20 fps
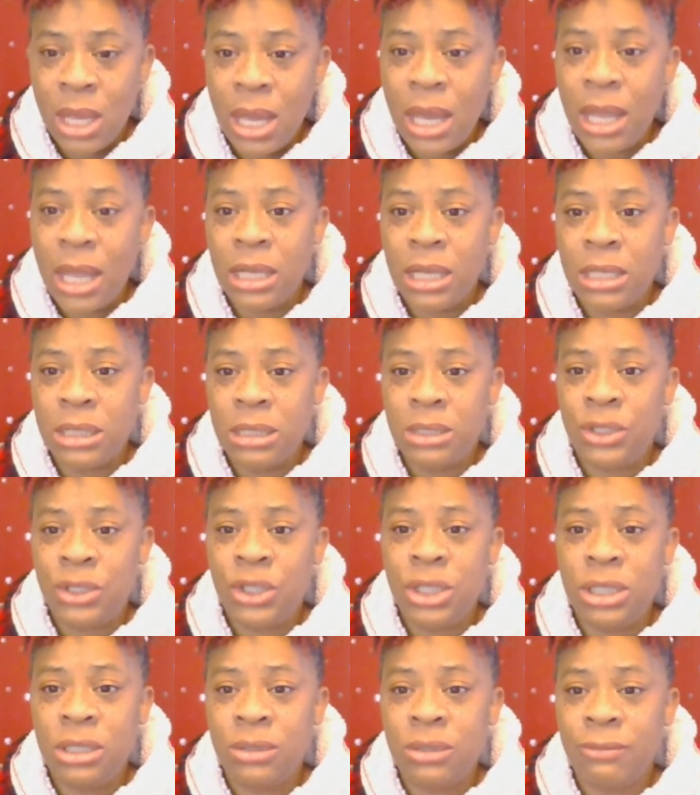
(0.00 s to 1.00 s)
And
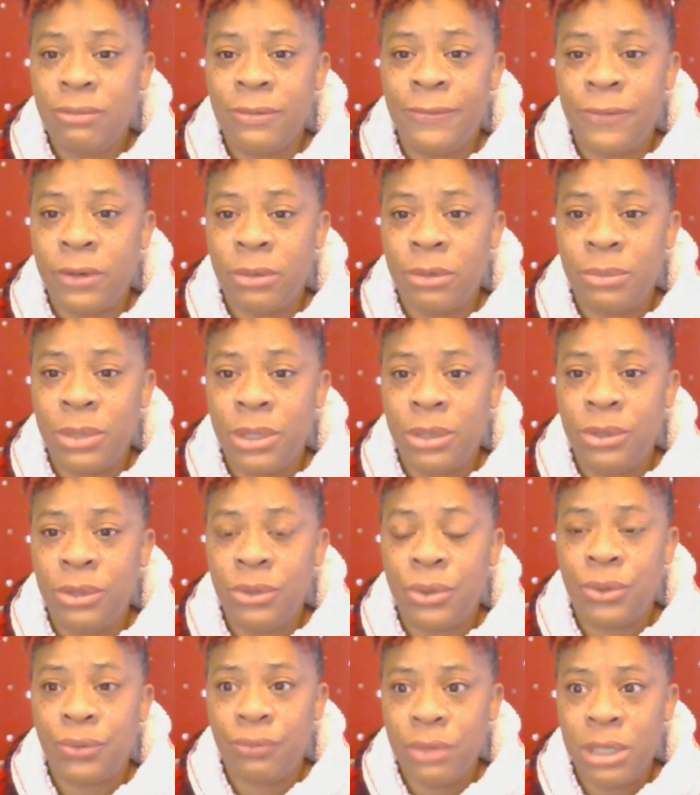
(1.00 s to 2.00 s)
she did refer me
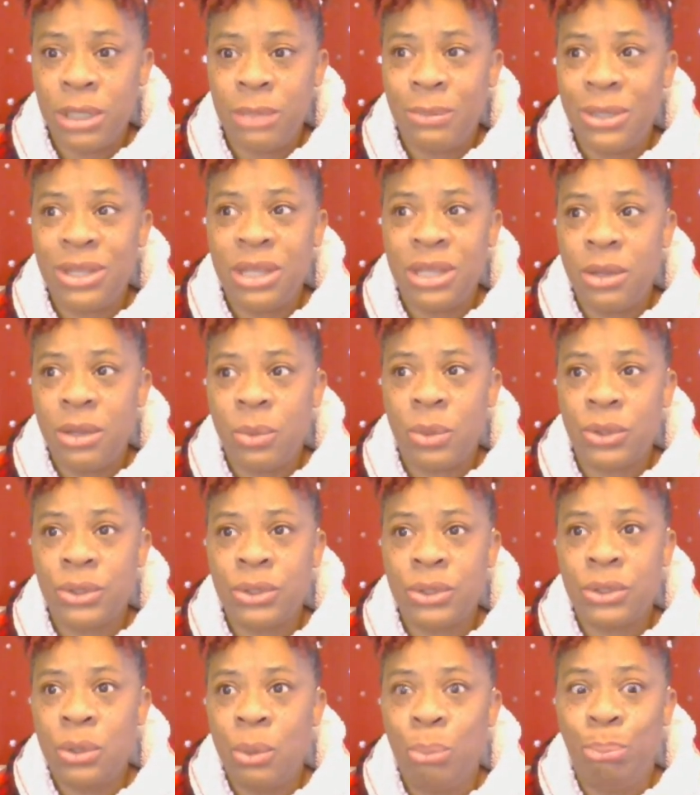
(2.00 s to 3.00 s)
to three, but they were
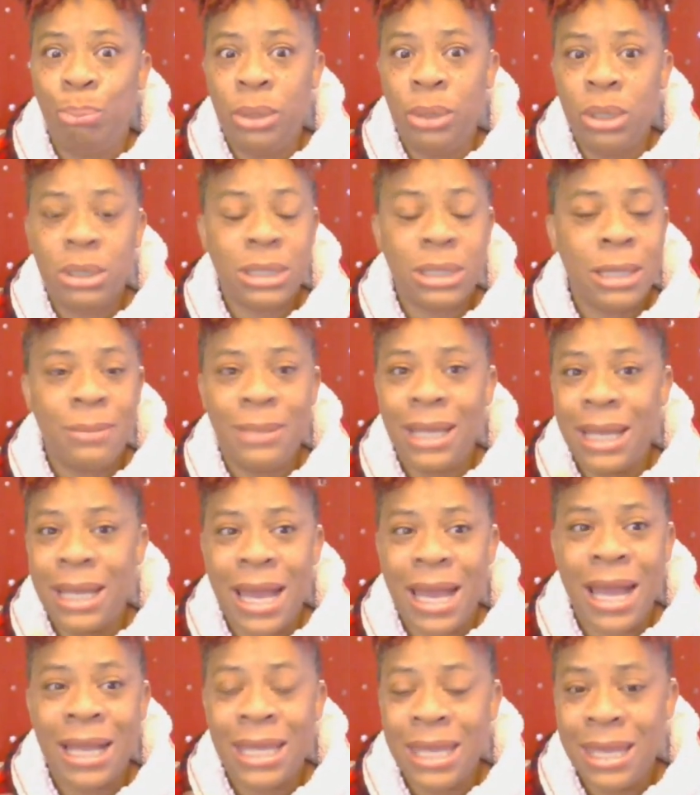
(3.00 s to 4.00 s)
so booked. I'm like,
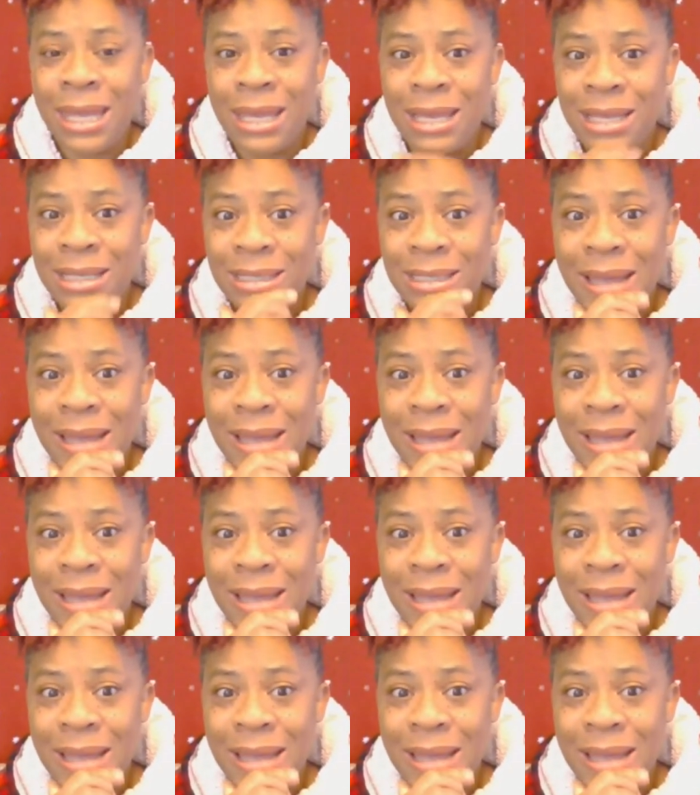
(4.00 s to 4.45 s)
I can't.